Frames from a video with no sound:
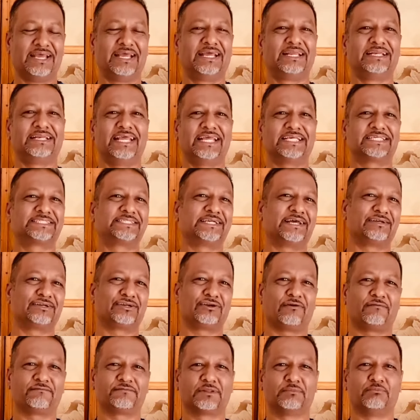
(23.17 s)
They started
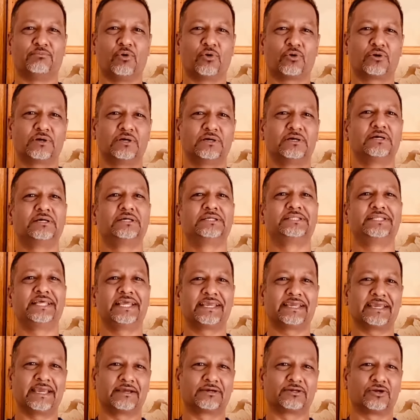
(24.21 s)
off the book Think
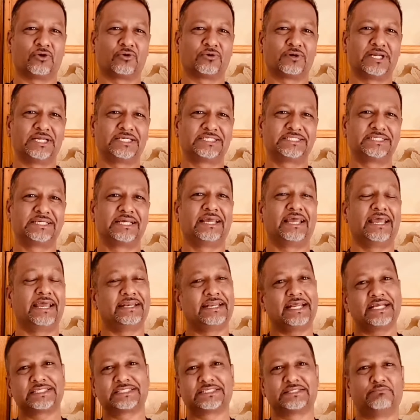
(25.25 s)
and Grow Rich, and
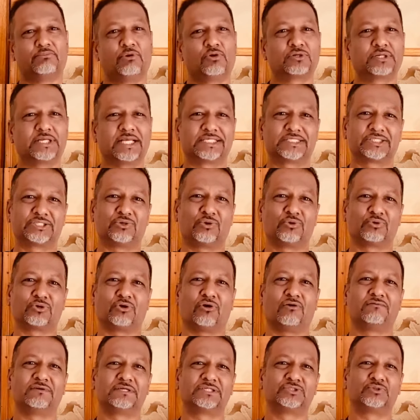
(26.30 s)
that's the book that sold
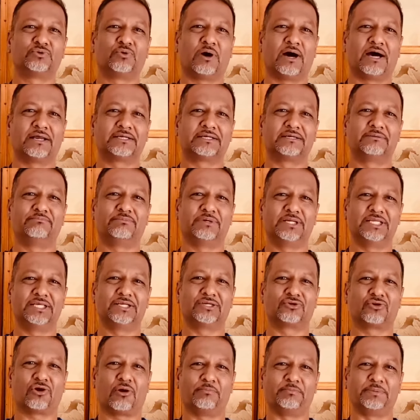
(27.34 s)
over 200 million
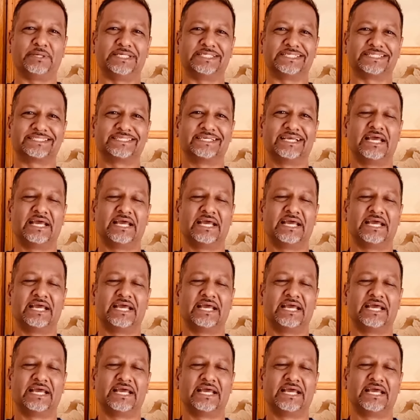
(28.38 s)
copies.